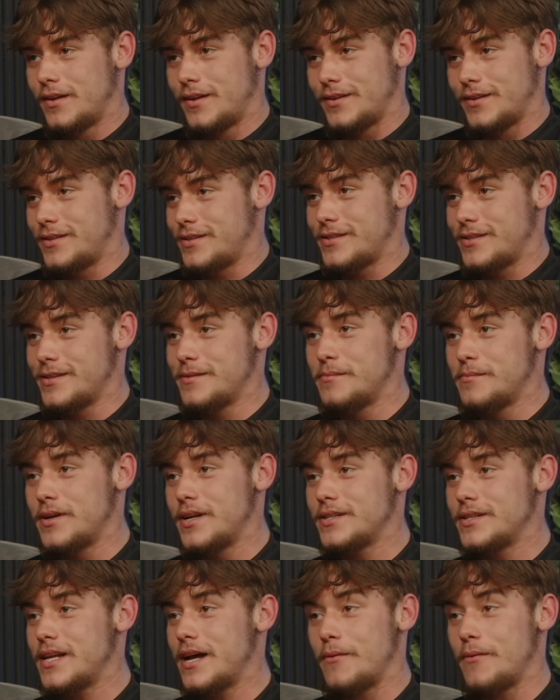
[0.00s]
It's as simple
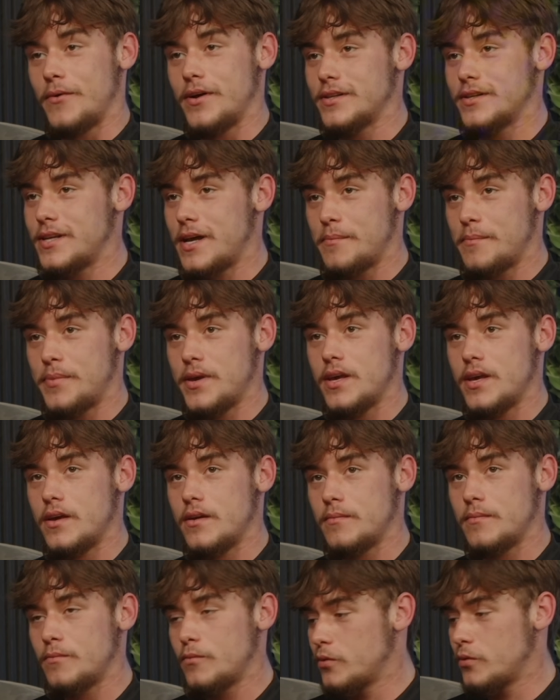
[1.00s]
as that. Once I beat
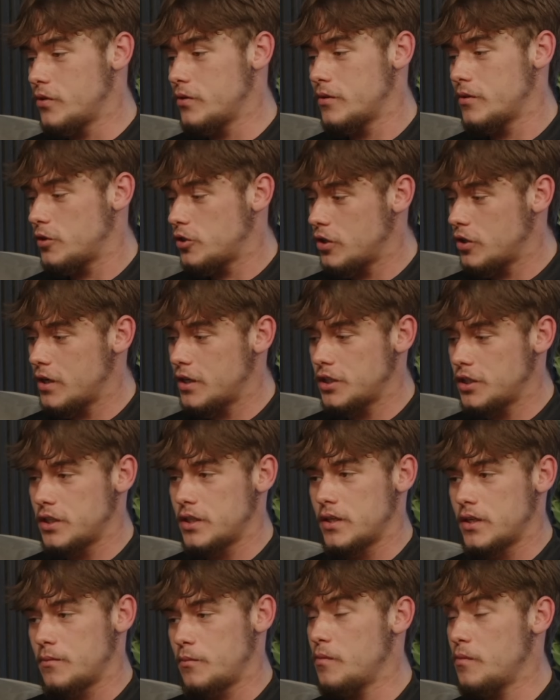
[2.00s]
him, we'll do the
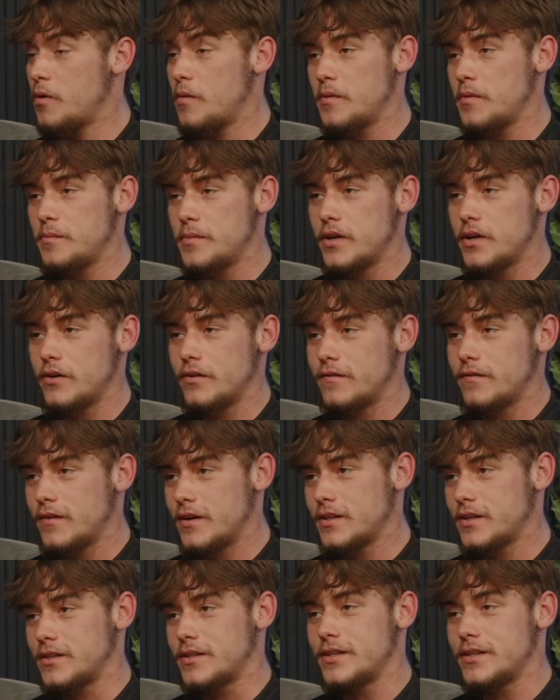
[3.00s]
trilogy. We'll probably be good
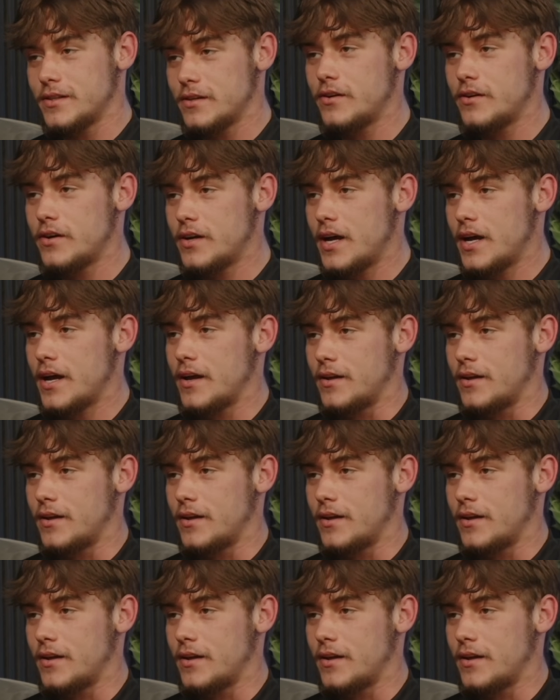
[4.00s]
friends. He's a good guy.